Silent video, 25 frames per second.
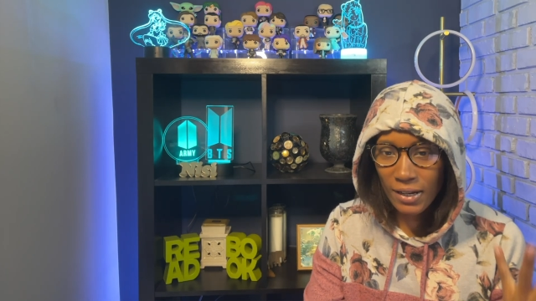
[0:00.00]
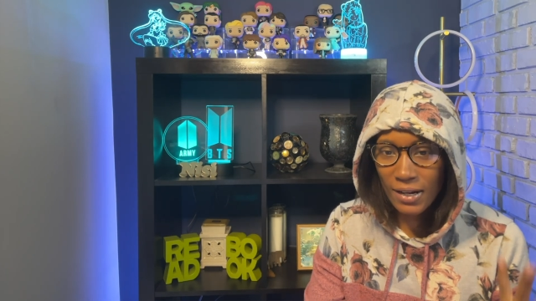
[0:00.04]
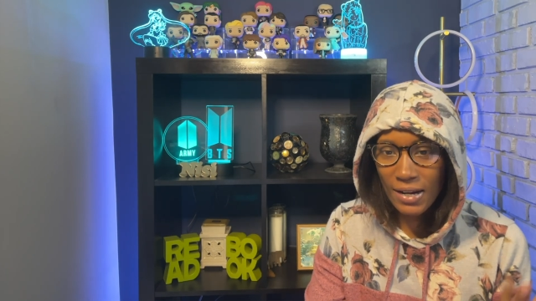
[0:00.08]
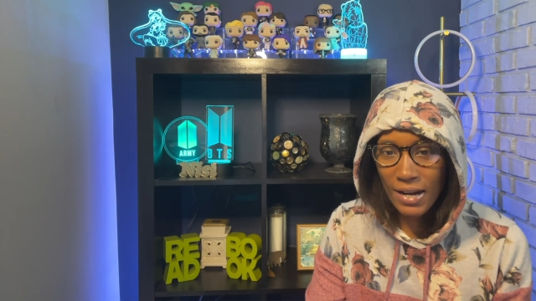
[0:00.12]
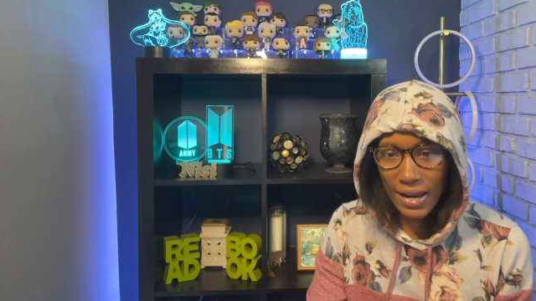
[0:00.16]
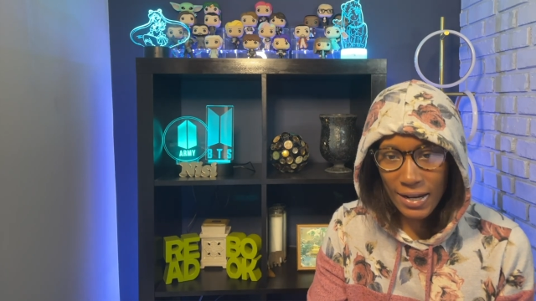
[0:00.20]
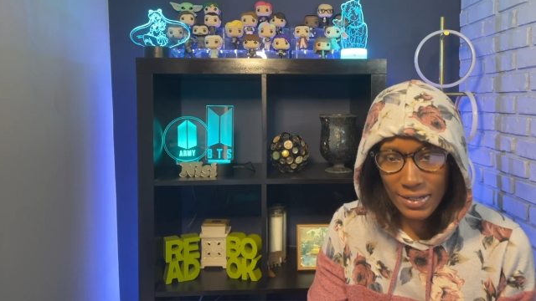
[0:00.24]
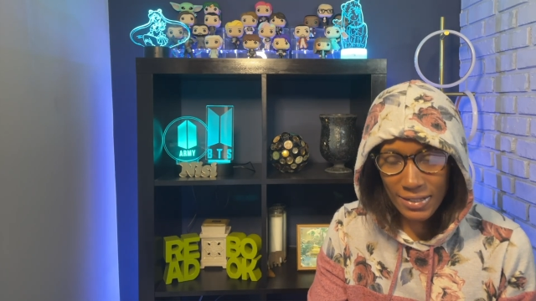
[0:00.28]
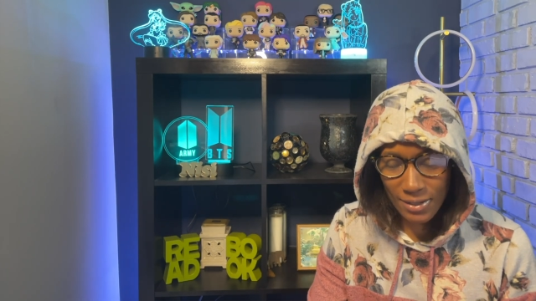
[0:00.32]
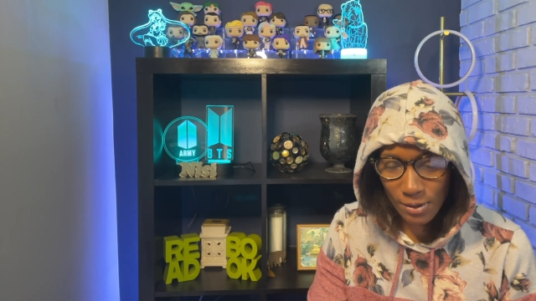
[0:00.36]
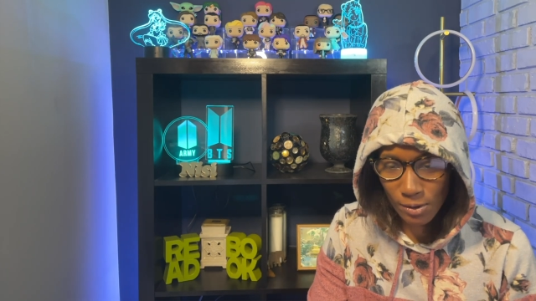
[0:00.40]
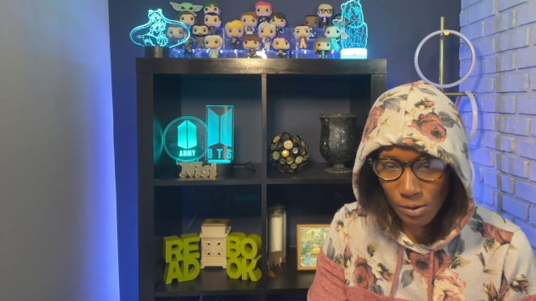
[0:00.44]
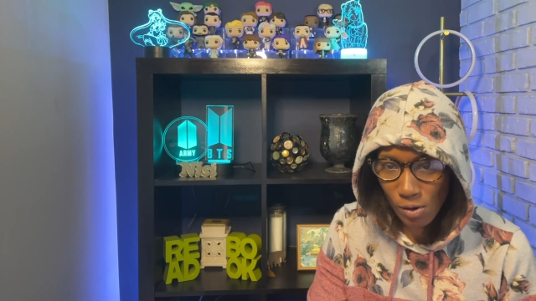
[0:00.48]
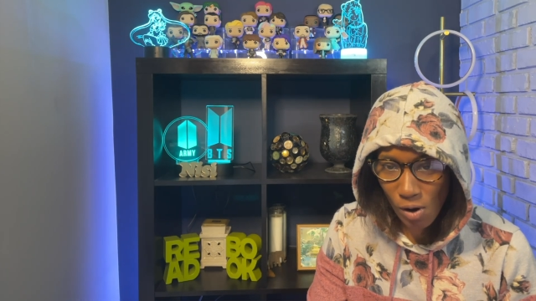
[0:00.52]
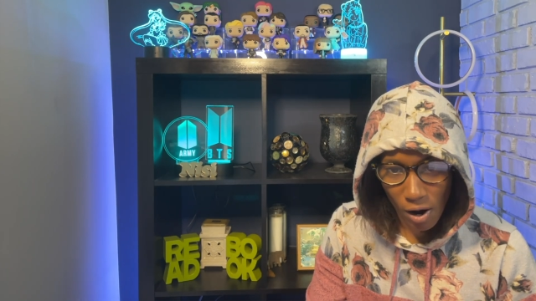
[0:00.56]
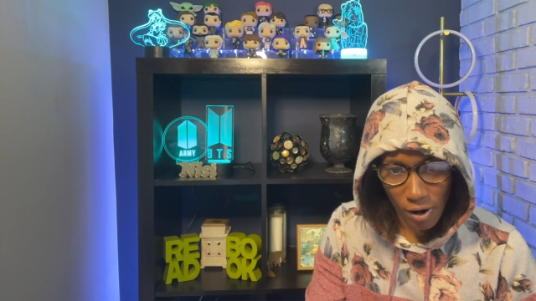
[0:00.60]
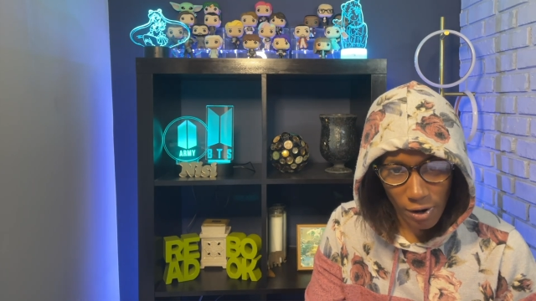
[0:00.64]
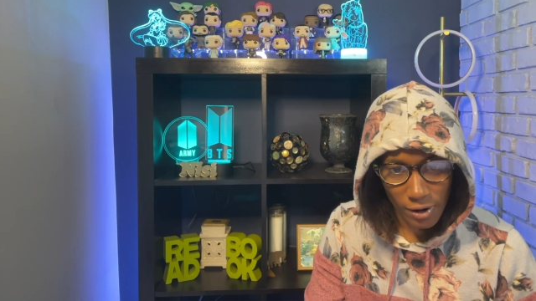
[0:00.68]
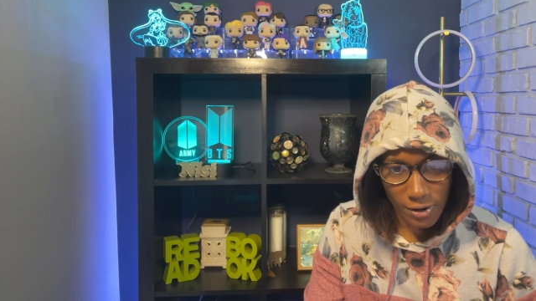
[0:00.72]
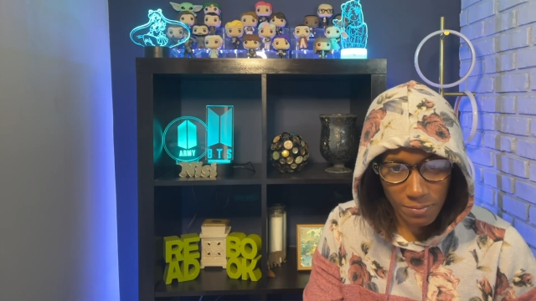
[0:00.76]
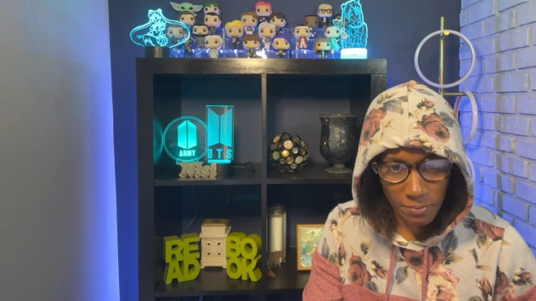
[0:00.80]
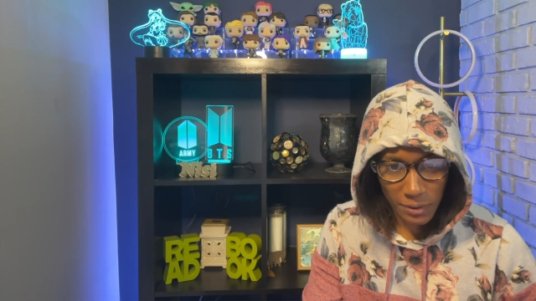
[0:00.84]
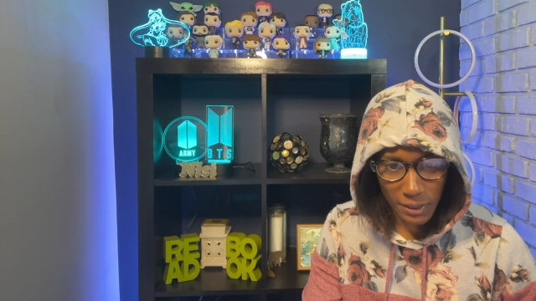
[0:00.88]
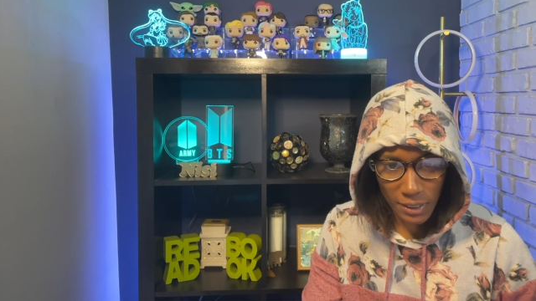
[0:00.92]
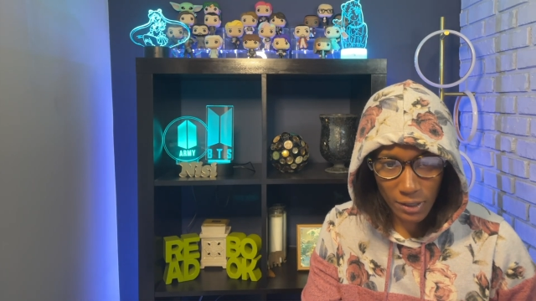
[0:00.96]
a nice little
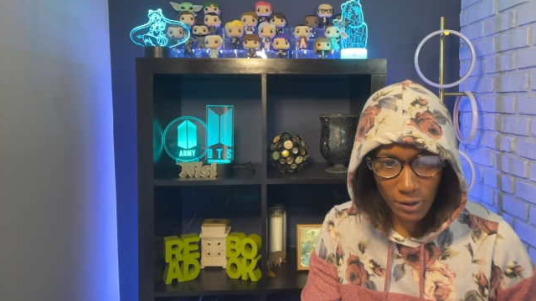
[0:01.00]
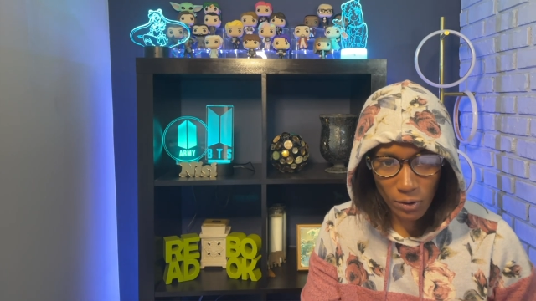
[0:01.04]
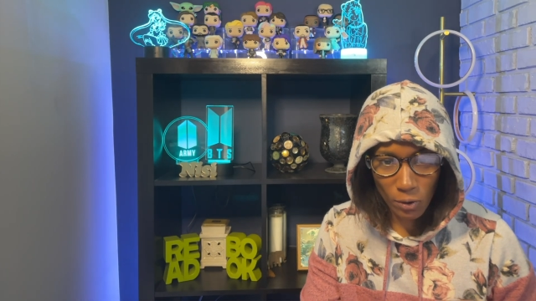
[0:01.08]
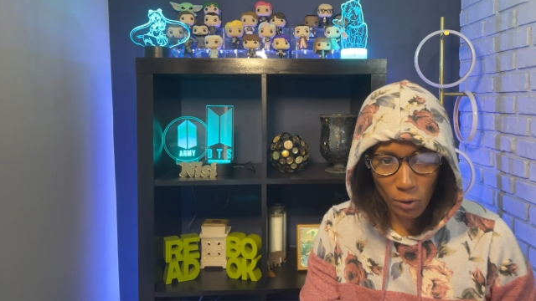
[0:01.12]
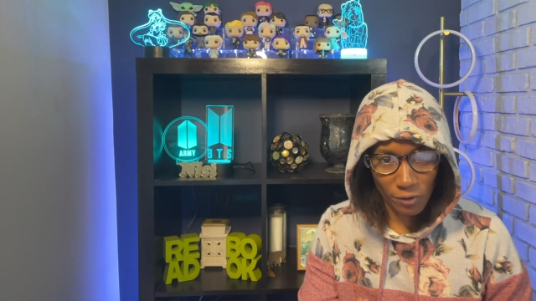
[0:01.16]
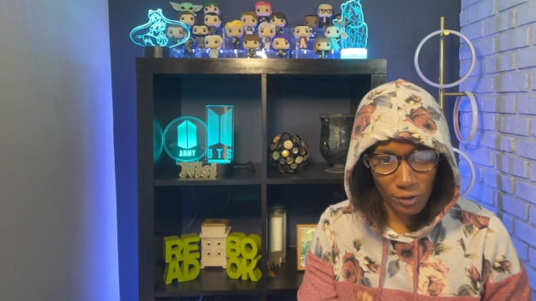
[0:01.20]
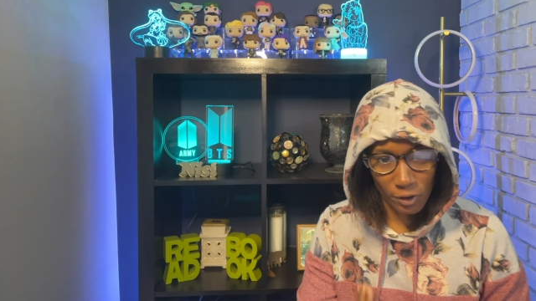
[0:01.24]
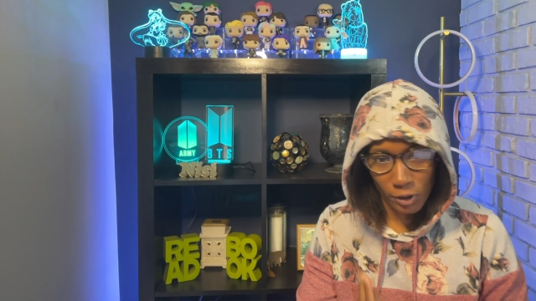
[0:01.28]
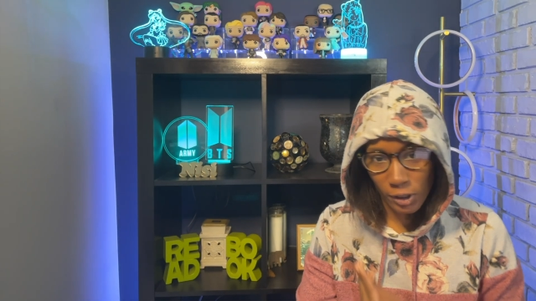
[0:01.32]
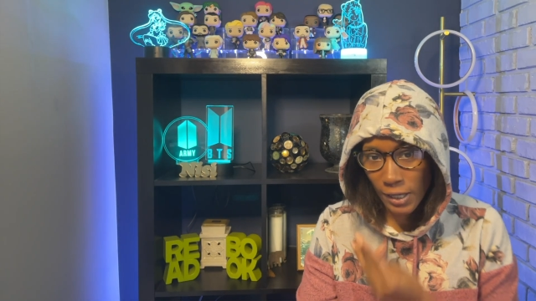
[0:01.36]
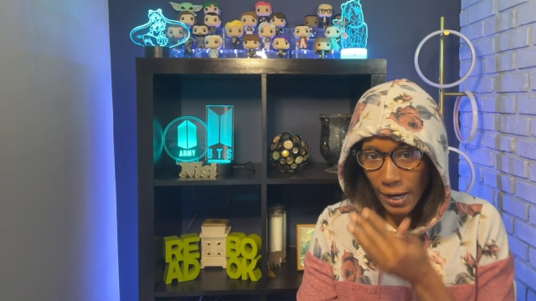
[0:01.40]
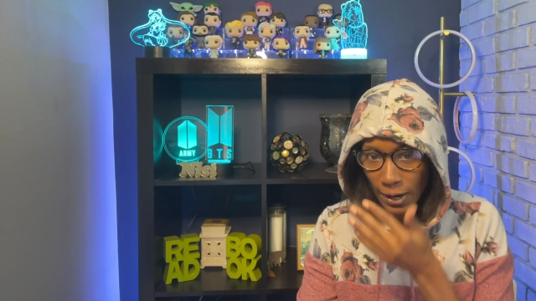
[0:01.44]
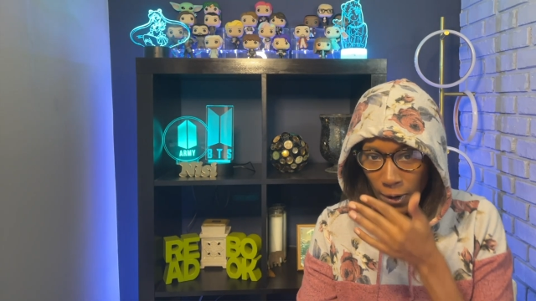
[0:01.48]
R&B overlay